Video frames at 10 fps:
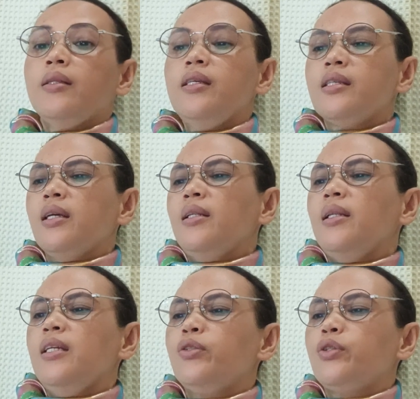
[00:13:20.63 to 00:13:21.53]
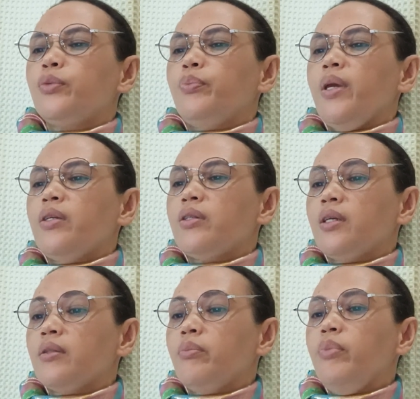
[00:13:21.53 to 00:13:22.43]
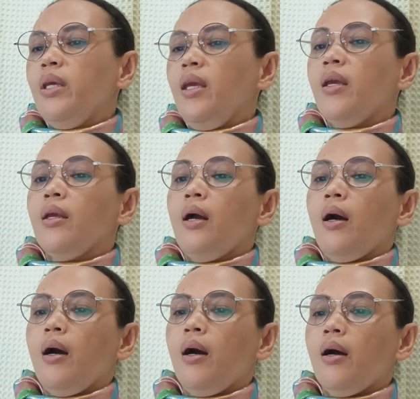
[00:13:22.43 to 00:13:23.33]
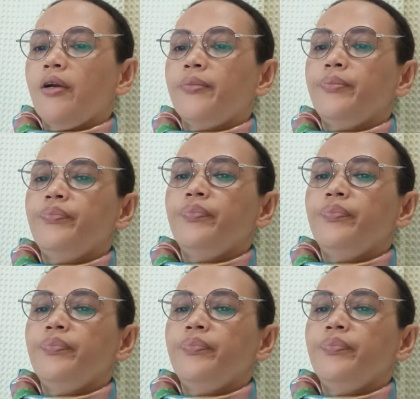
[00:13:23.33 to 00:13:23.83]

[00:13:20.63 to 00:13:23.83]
This can lead to patient being harmed.